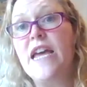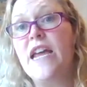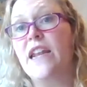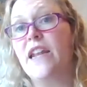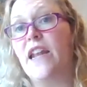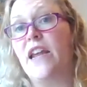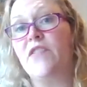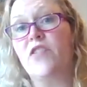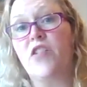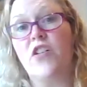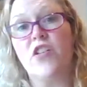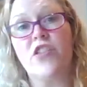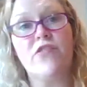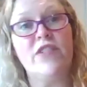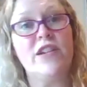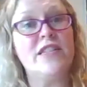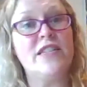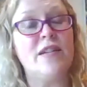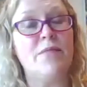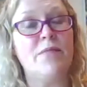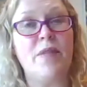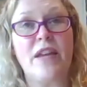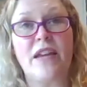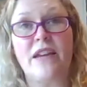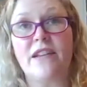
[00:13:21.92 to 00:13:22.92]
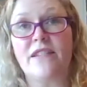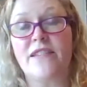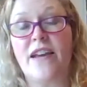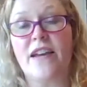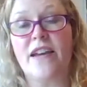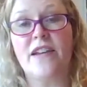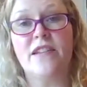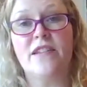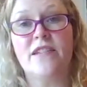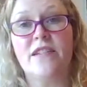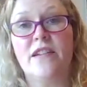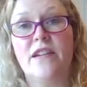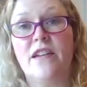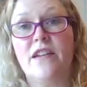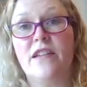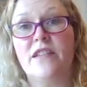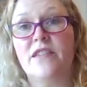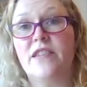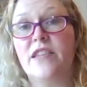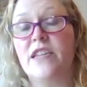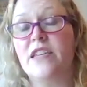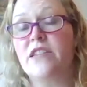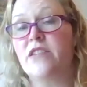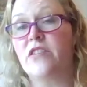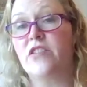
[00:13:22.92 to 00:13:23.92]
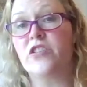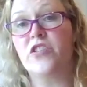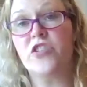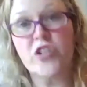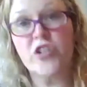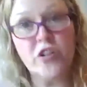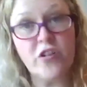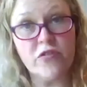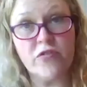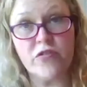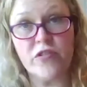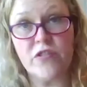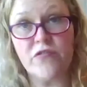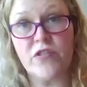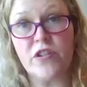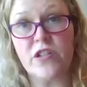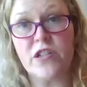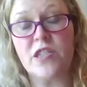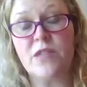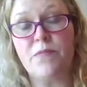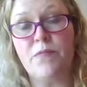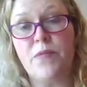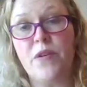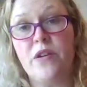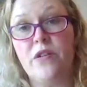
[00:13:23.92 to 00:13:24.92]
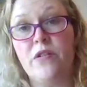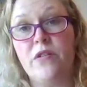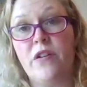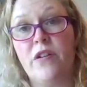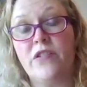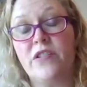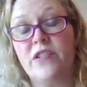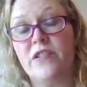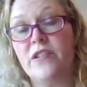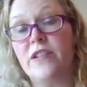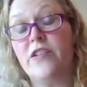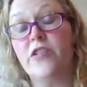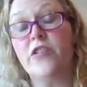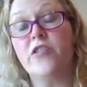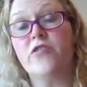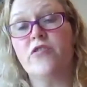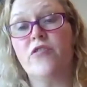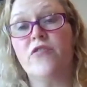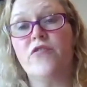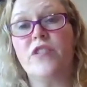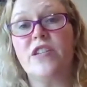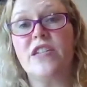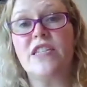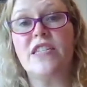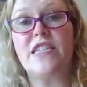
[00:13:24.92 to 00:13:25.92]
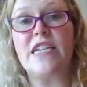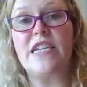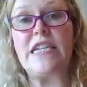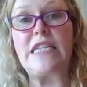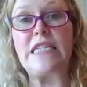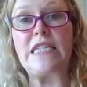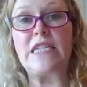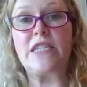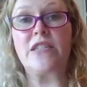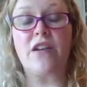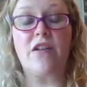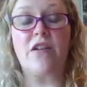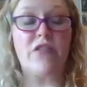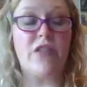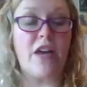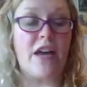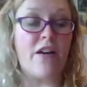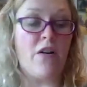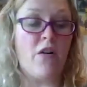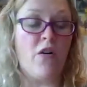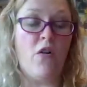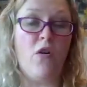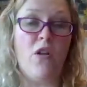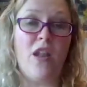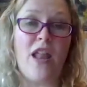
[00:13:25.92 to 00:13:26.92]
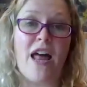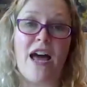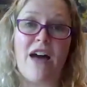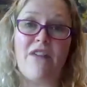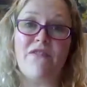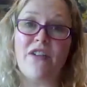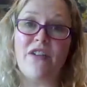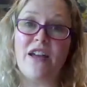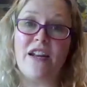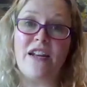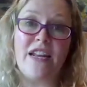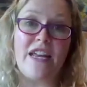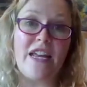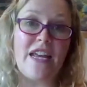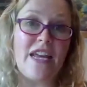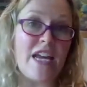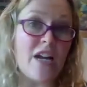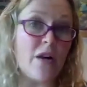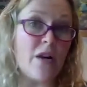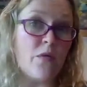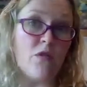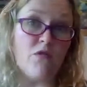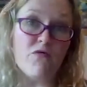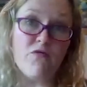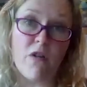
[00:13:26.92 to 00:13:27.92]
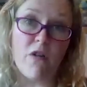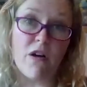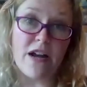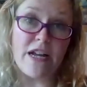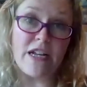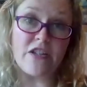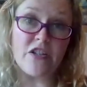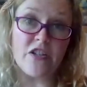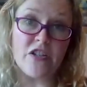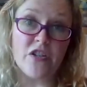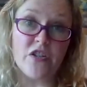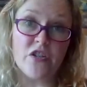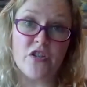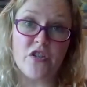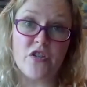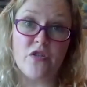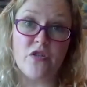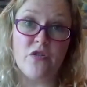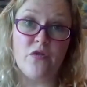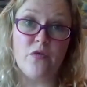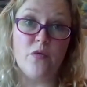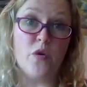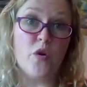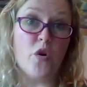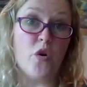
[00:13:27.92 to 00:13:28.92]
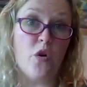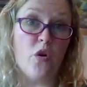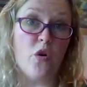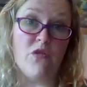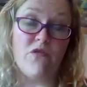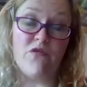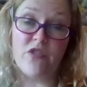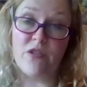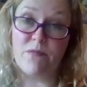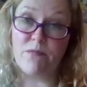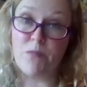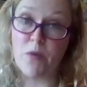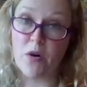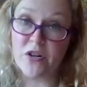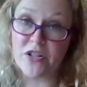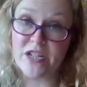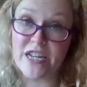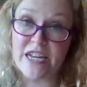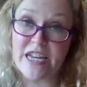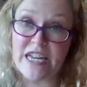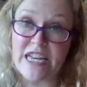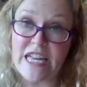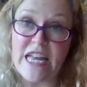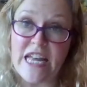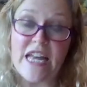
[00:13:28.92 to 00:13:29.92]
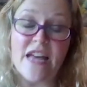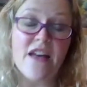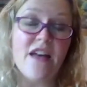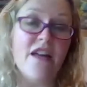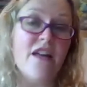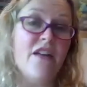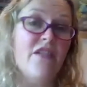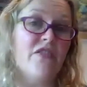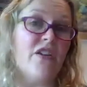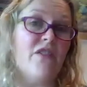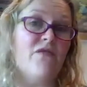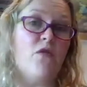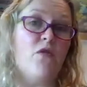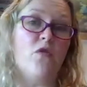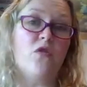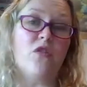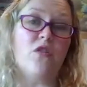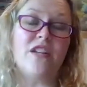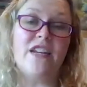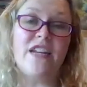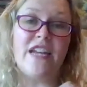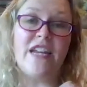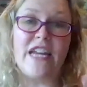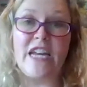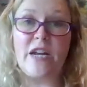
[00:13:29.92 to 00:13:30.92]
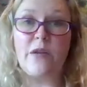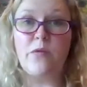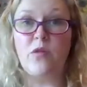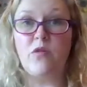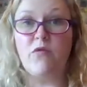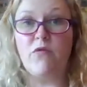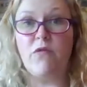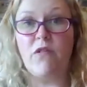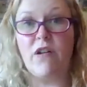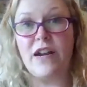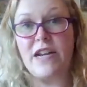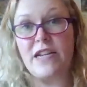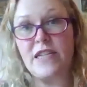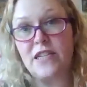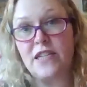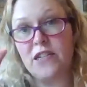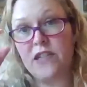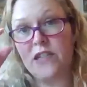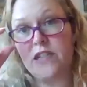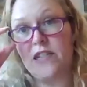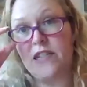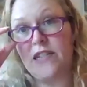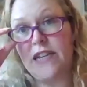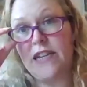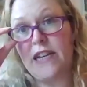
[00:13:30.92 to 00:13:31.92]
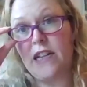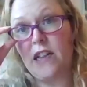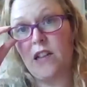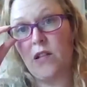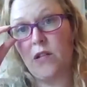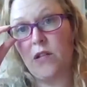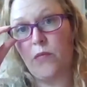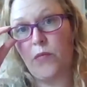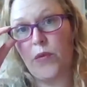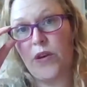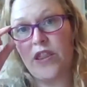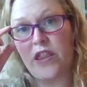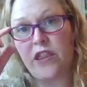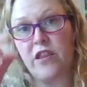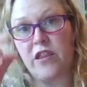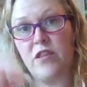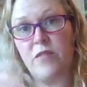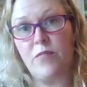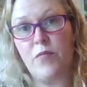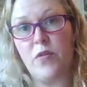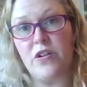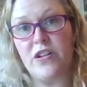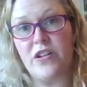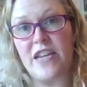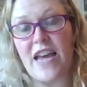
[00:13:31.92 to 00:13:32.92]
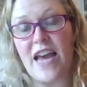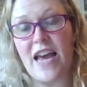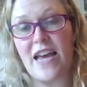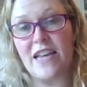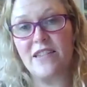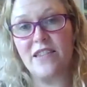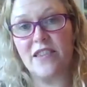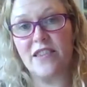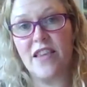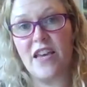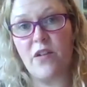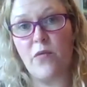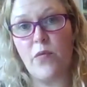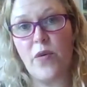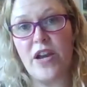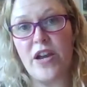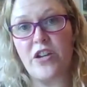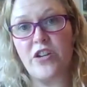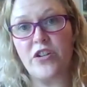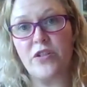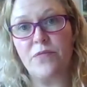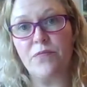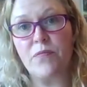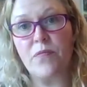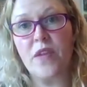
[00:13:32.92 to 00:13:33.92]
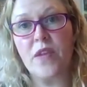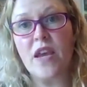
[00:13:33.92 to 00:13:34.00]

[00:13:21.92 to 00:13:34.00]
Now, you've got three sibling executors. These are the children of the dispute, children of the deceased, so they all have an equal right to call for the body. They've all got an equal right to deal with the body as they wish.